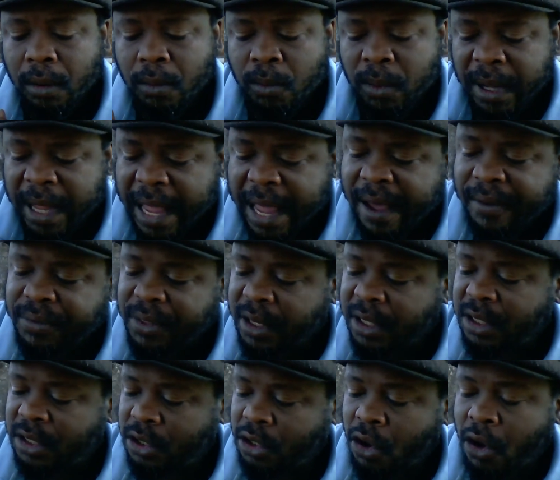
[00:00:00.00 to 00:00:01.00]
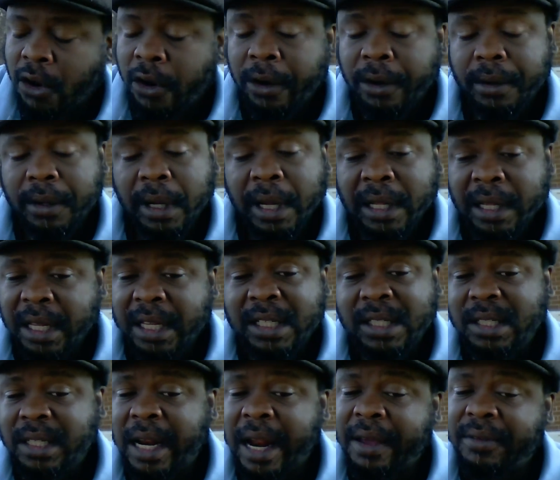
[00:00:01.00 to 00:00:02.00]
we have to start,
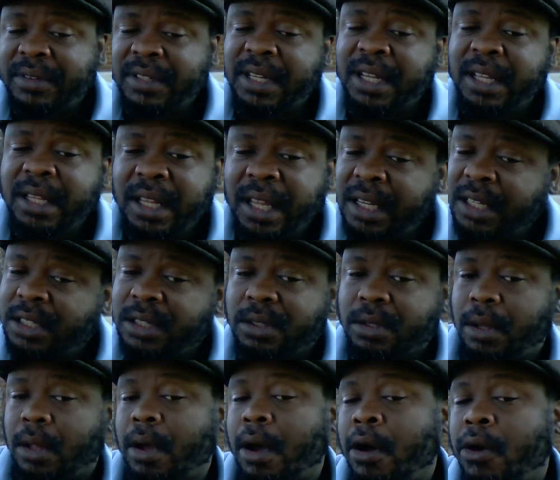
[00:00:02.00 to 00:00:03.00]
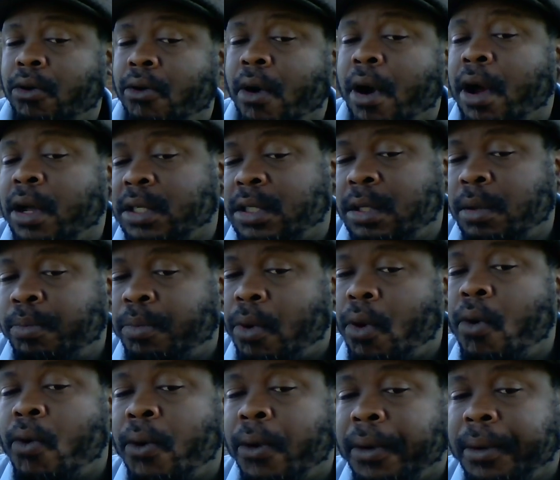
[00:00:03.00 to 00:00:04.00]
and I've seen this across the
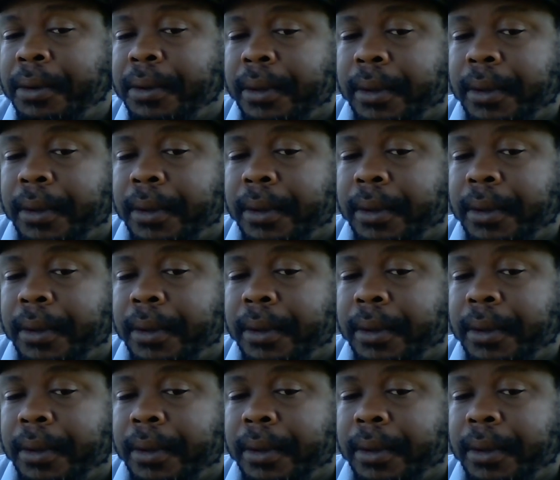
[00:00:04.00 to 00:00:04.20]
board.